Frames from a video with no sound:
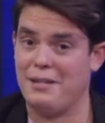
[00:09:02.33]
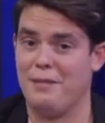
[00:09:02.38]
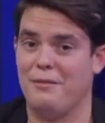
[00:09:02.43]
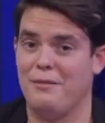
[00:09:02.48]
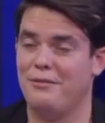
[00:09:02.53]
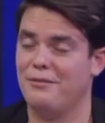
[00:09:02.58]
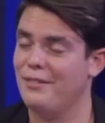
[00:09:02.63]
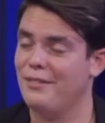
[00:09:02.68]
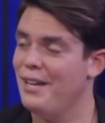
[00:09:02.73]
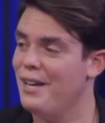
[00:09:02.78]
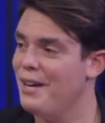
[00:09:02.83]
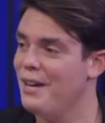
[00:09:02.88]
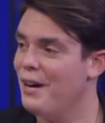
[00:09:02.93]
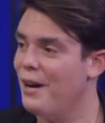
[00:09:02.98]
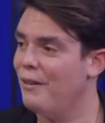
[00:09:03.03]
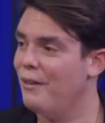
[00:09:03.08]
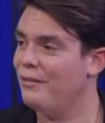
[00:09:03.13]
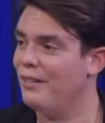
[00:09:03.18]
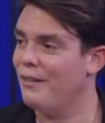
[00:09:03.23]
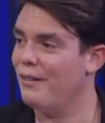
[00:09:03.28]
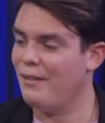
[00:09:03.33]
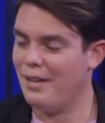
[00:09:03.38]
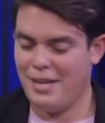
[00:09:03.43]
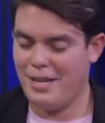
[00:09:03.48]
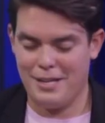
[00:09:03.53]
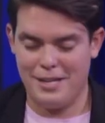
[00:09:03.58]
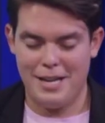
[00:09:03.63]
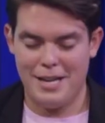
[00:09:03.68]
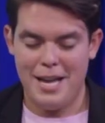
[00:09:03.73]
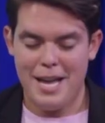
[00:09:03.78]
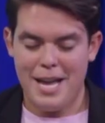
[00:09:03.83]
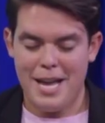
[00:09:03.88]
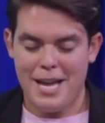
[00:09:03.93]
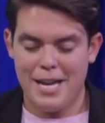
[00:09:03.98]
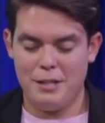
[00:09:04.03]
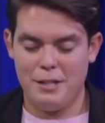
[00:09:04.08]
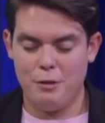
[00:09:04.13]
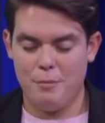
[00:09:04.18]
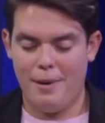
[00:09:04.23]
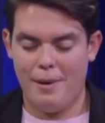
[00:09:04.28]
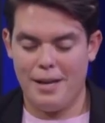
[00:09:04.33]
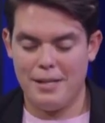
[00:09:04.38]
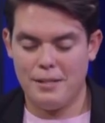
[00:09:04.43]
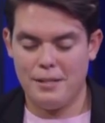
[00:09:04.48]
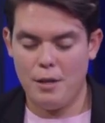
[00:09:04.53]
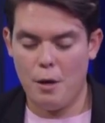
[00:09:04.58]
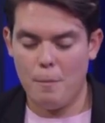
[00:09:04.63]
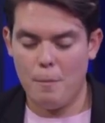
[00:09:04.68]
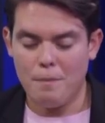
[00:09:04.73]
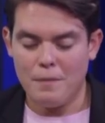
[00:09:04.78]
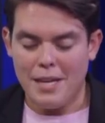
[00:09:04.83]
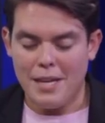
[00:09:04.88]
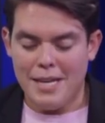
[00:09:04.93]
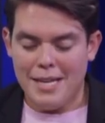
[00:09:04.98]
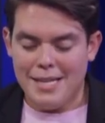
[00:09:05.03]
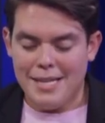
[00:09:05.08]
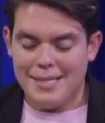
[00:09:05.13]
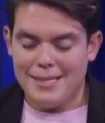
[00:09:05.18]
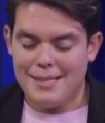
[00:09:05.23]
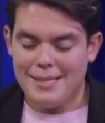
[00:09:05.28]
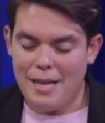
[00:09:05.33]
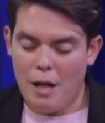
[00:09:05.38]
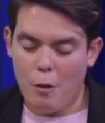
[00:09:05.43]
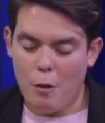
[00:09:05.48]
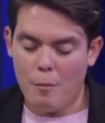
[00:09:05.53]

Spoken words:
of living in Dubai. So tell